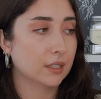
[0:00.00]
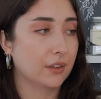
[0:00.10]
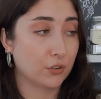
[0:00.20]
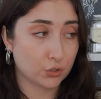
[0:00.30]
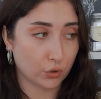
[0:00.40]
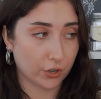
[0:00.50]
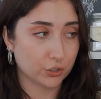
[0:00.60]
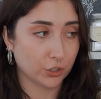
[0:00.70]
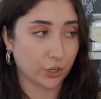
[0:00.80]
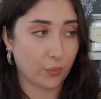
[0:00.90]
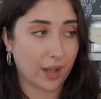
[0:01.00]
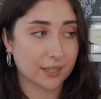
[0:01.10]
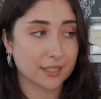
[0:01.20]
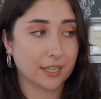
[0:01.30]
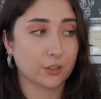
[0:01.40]
If you store your sugar
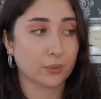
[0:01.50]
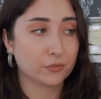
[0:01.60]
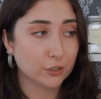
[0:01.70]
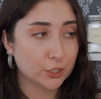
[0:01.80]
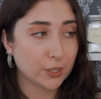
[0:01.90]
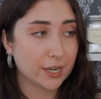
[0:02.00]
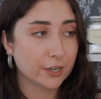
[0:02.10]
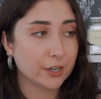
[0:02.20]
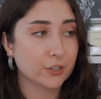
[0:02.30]
wax in the refrigerator,